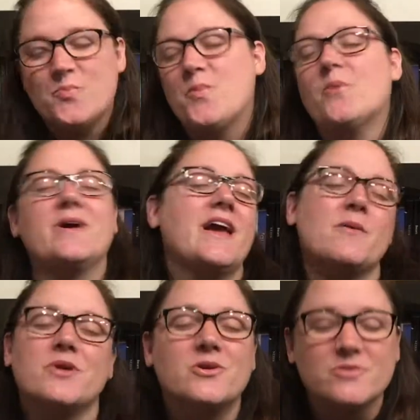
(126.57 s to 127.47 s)
But we
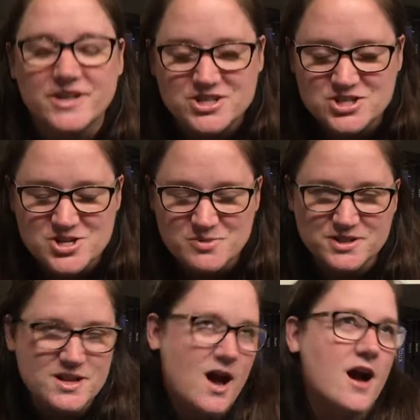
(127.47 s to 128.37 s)
can't be in a relationship
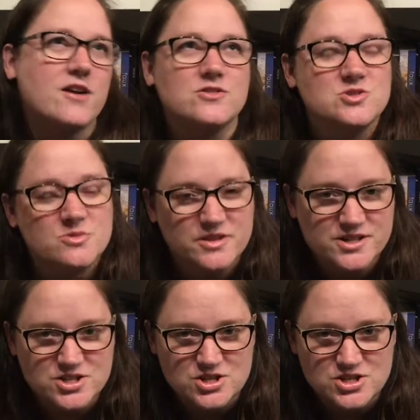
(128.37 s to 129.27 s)
because I don't do
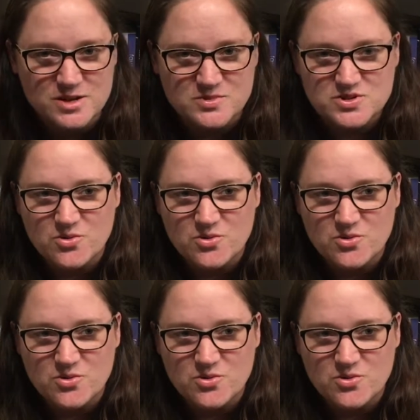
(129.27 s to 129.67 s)
relationships,